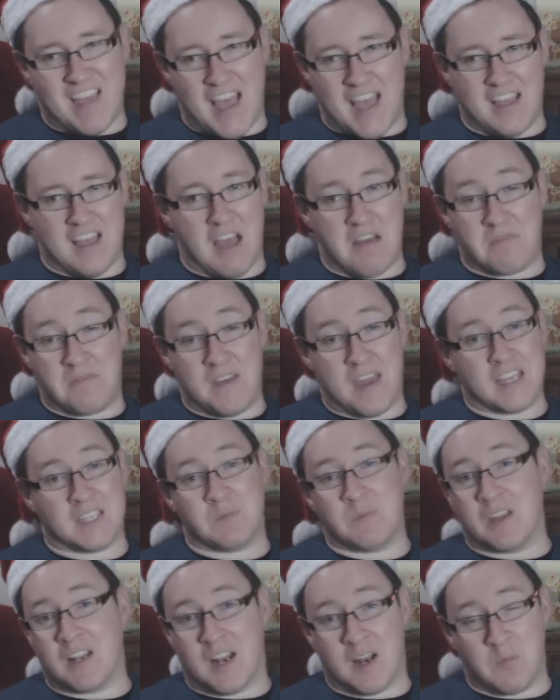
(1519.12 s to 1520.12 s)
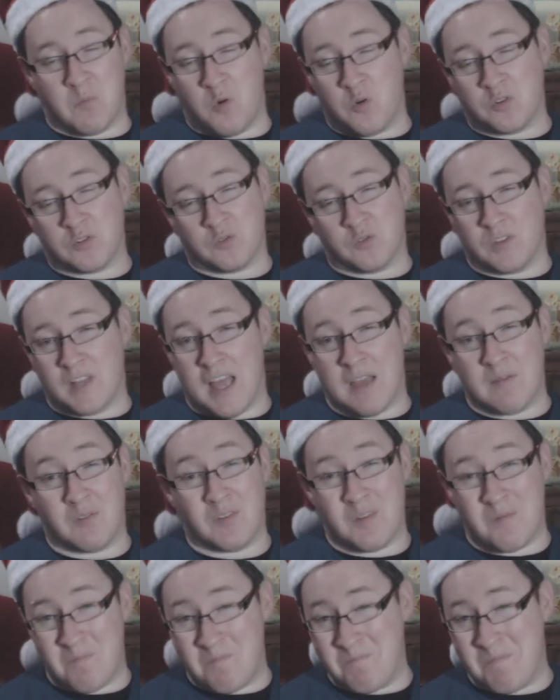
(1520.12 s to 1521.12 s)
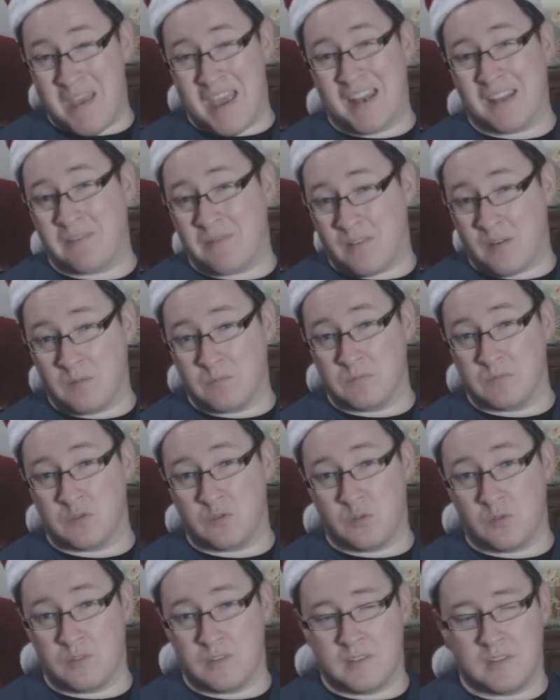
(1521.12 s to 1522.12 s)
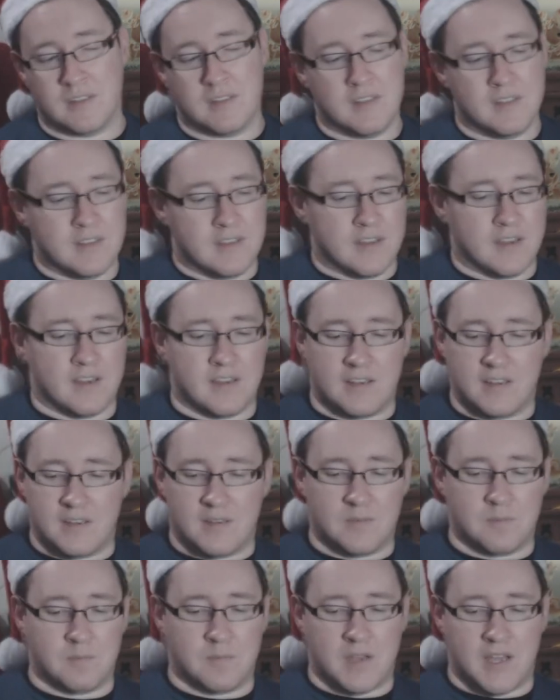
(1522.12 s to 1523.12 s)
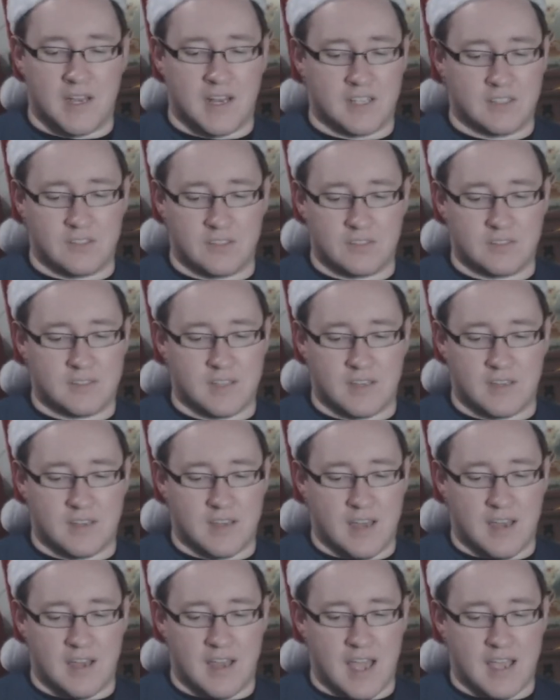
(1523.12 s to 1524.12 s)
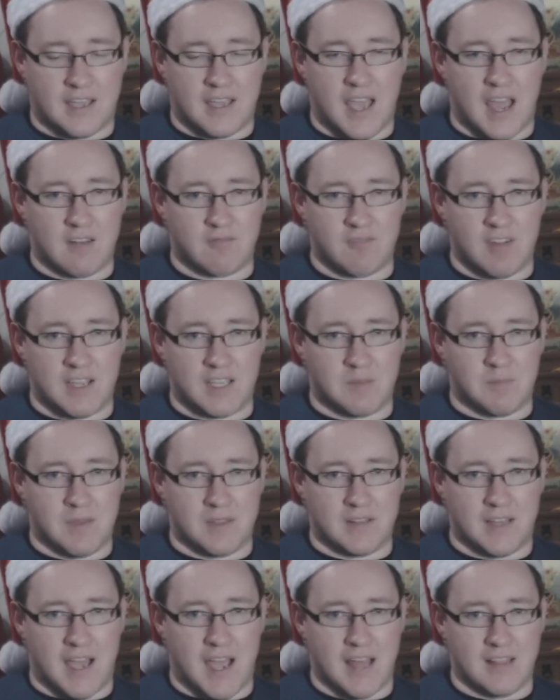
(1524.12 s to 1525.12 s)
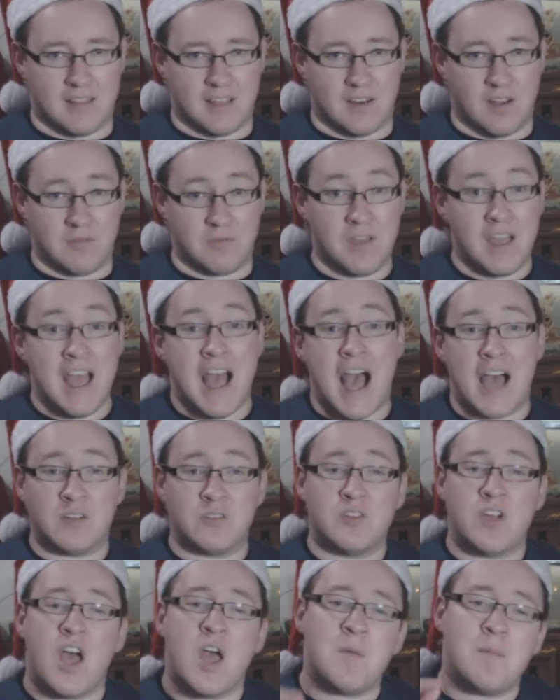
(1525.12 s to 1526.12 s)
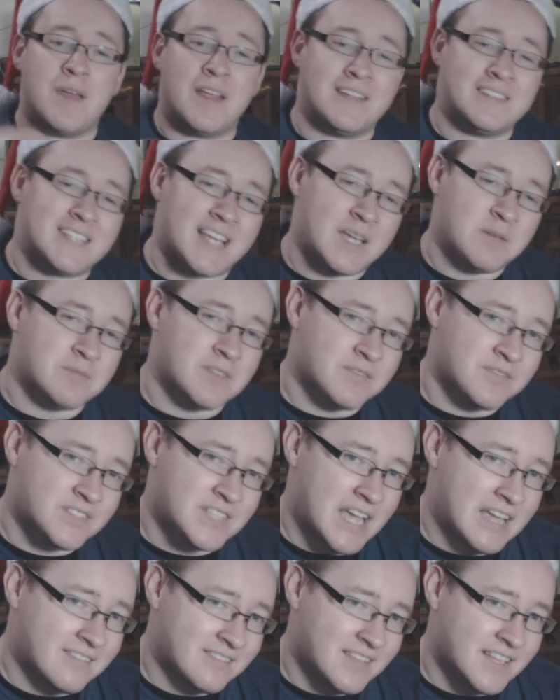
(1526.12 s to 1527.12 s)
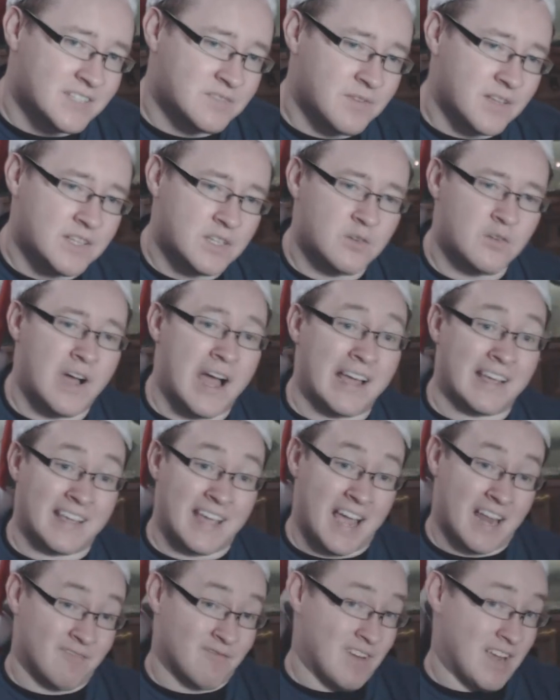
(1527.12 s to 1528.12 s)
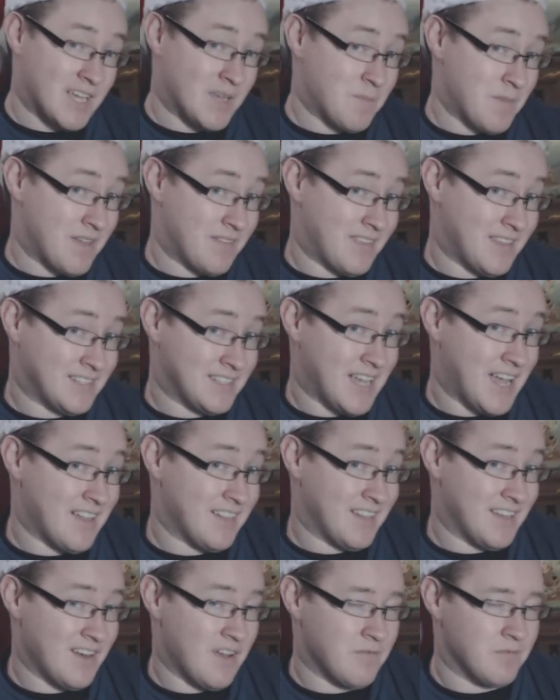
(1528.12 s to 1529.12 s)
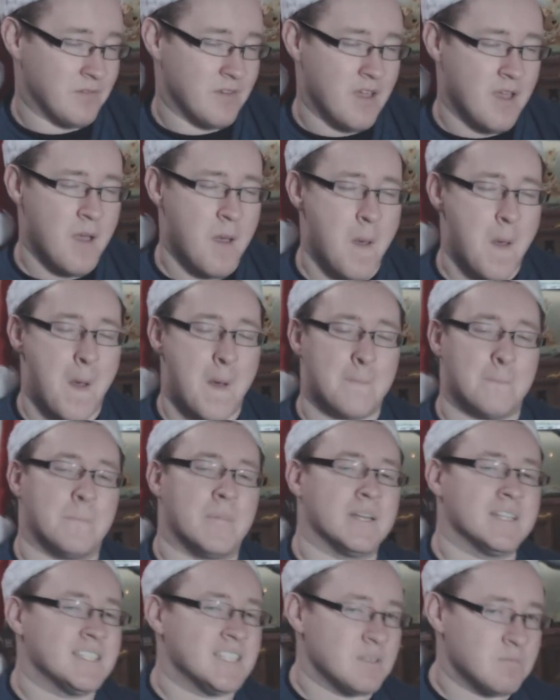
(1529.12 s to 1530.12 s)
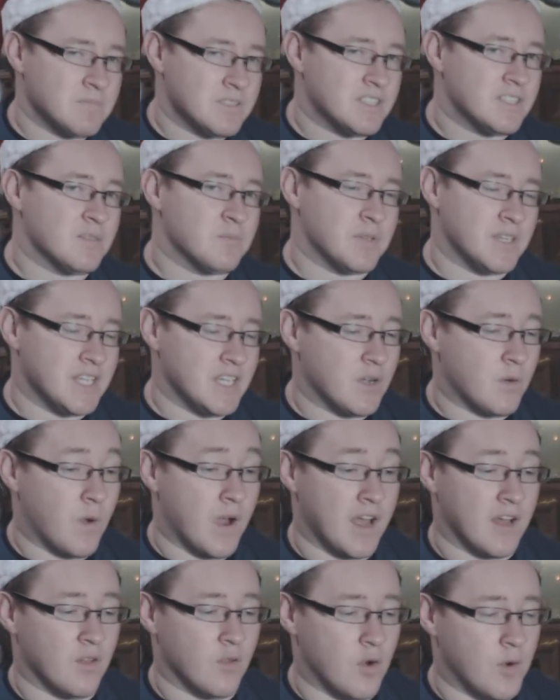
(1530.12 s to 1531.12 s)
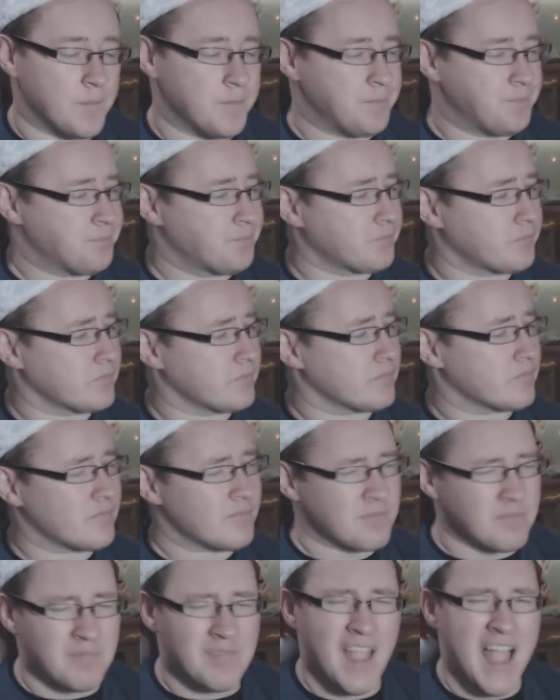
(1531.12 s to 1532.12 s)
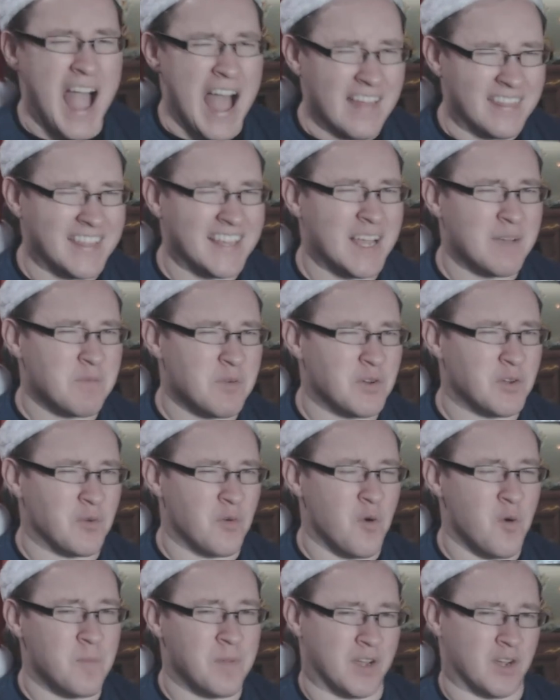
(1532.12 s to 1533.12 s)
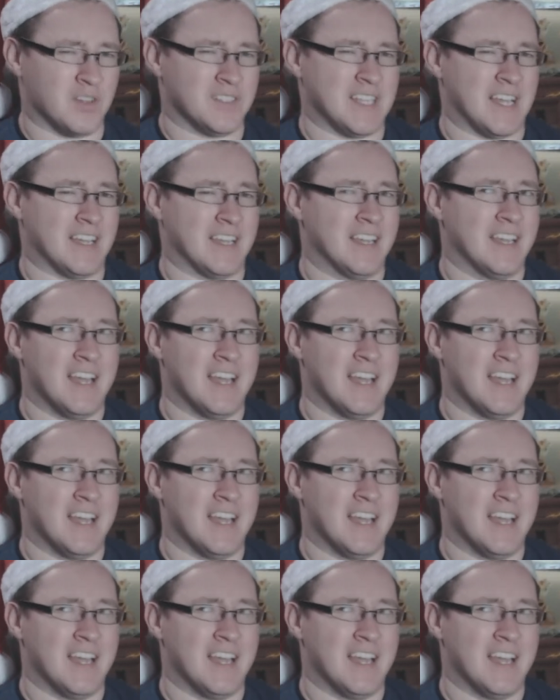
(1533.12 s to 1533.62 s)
it affects me on an emotional level that many films don't. And I can't recommend it highly enough. I don't know how many times I've said in this video I can't recommend this highly enough, but it seems to be quite a lot. And I think I'm going to go because